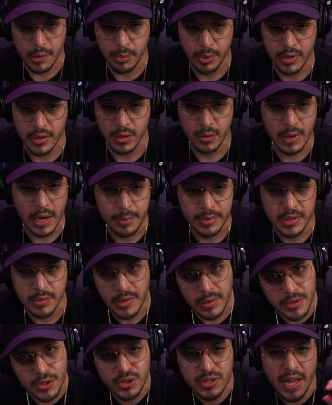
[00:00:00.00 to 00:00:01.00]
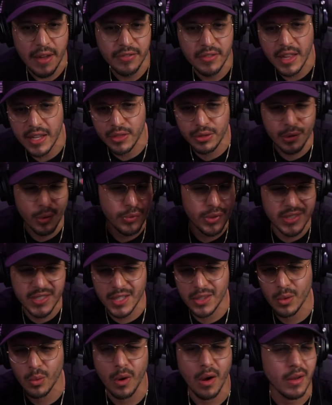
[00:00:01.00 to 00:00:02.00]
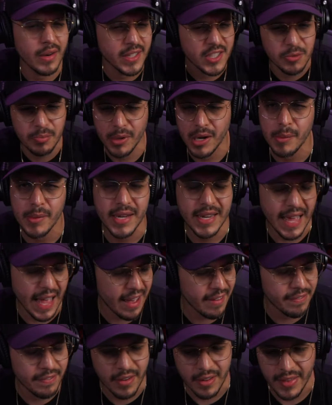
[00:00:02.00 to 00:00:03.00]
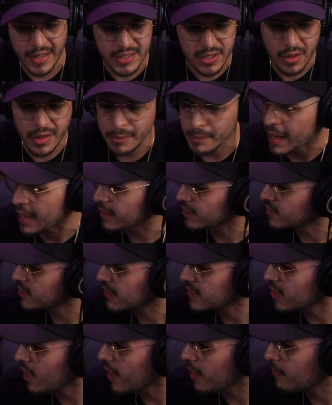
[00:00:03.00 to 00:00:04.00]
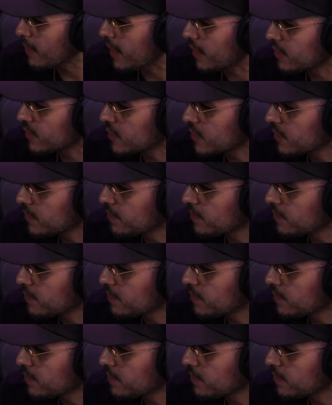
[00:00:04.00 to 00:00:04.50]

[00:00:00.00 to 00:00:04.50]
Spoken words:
and put in the reps. Sometimes you just have to like throw things at the wall and experiment and have fun. That's all that matters. That's all that matters.